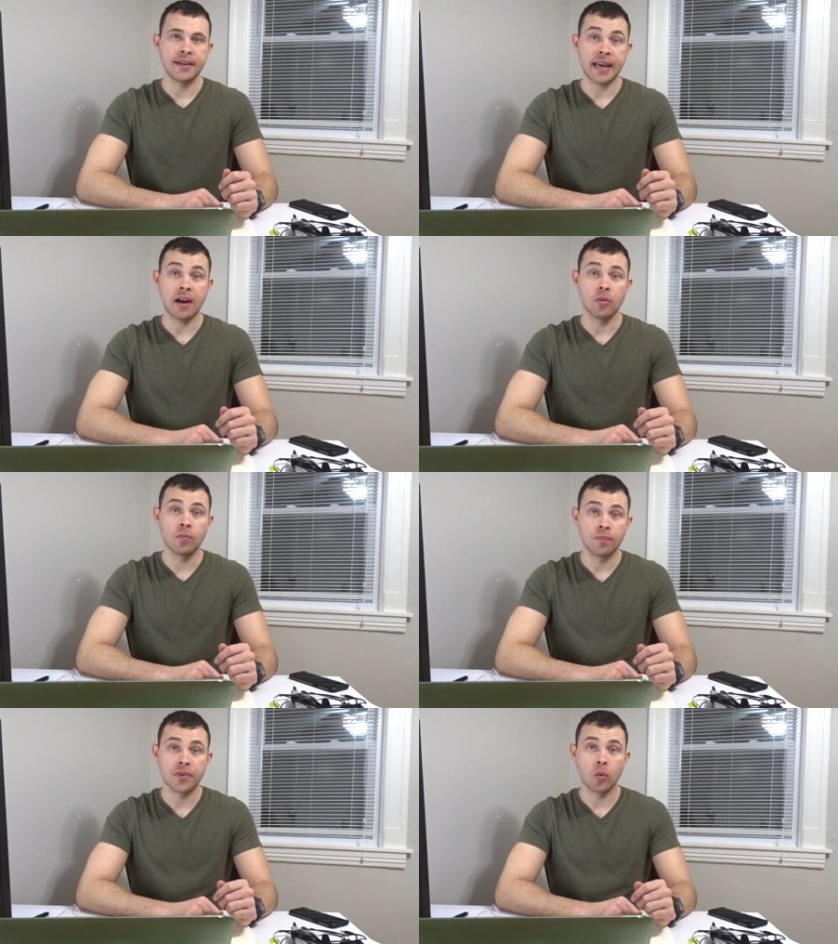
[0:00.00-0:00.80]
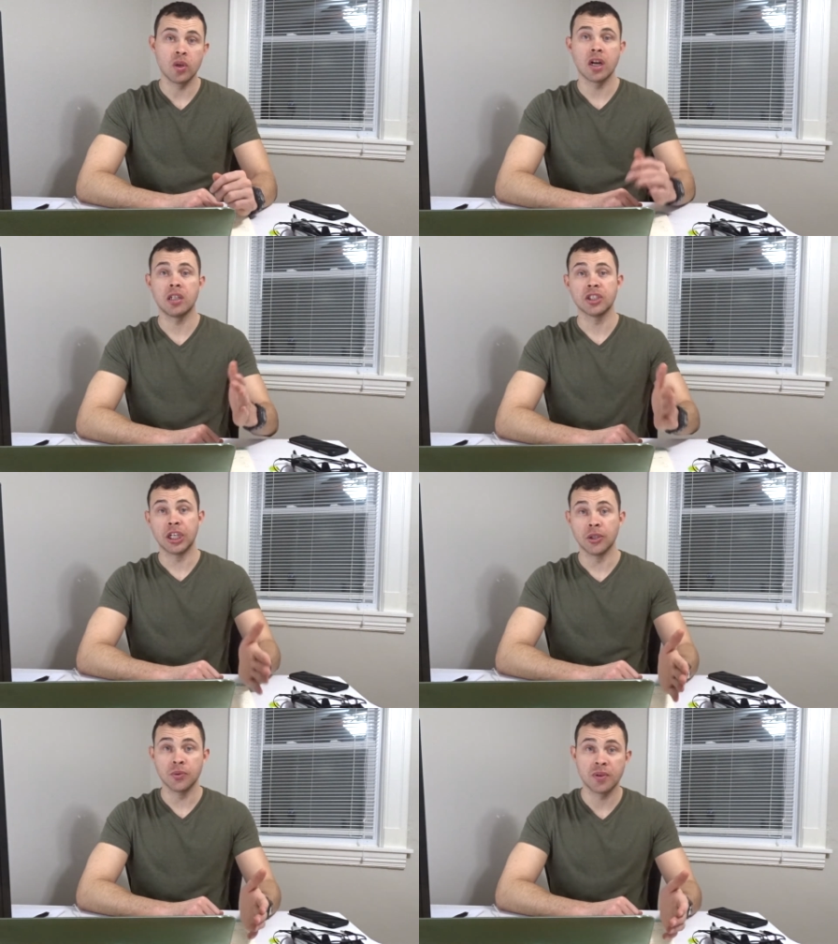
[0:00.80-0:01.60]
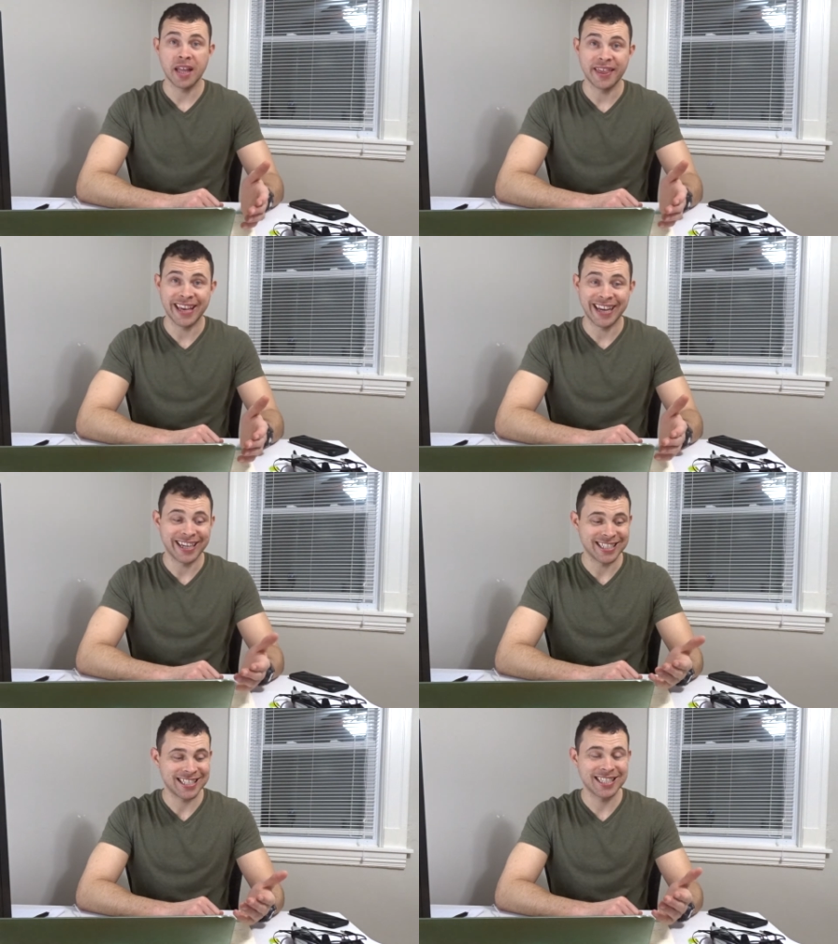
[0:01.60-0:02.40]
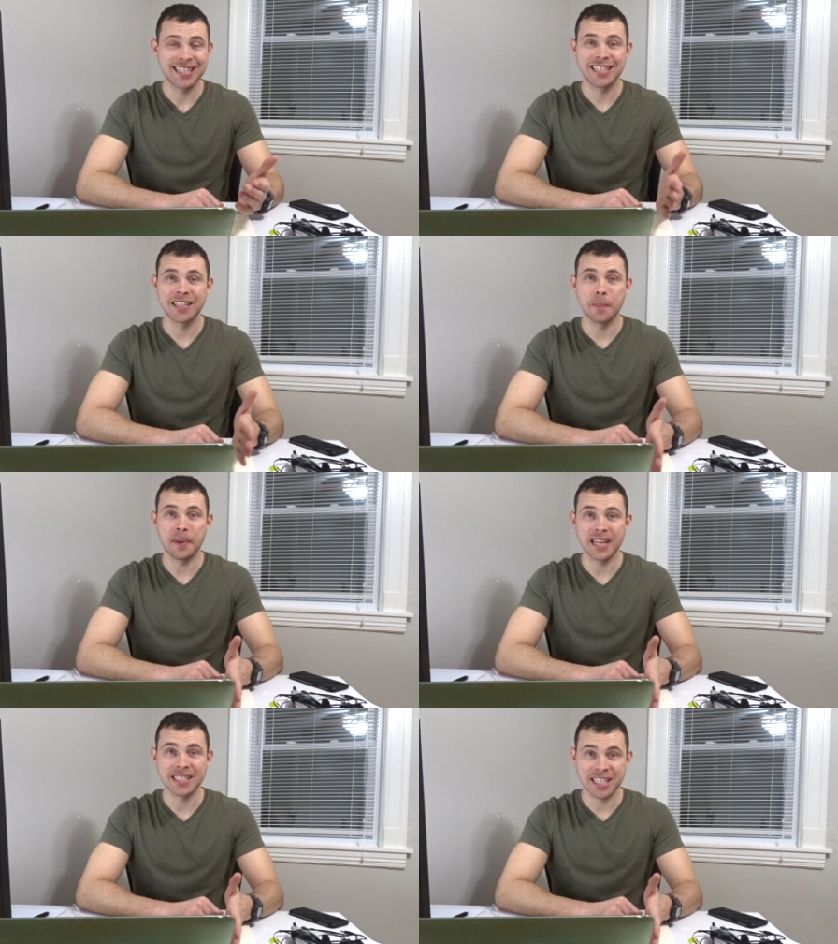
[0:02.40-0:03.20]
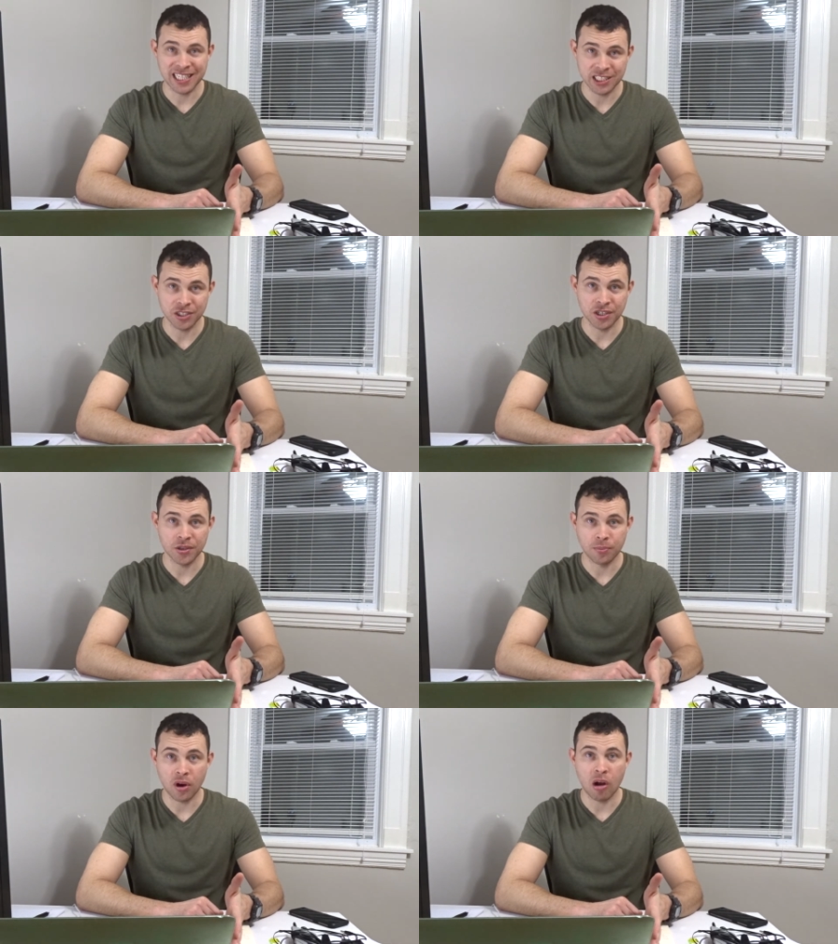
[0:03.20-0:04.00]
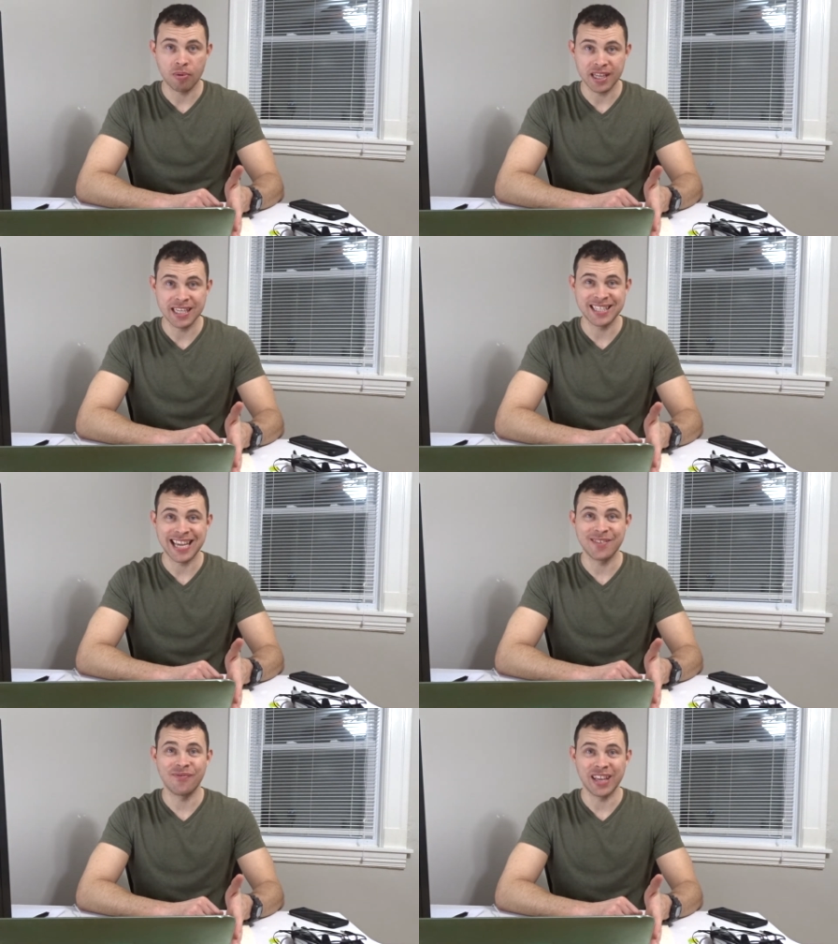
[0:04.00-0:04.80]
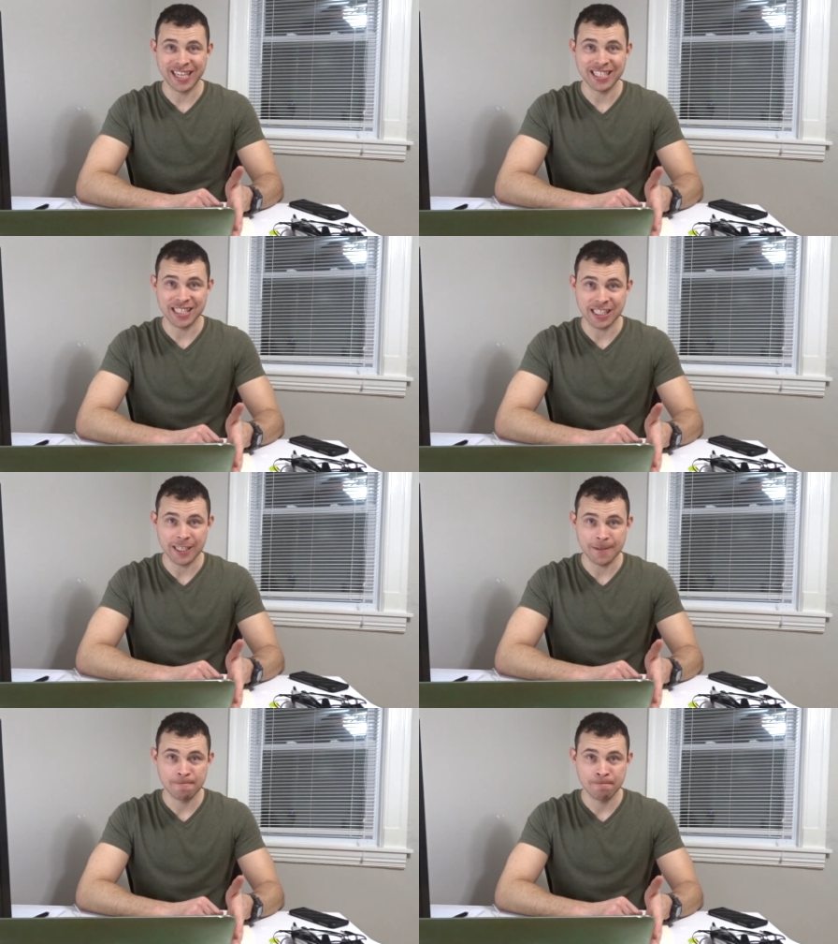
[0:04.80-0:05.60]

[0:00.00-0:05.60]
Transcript: Now, we all know that the biggest killer of the property is a vacancy.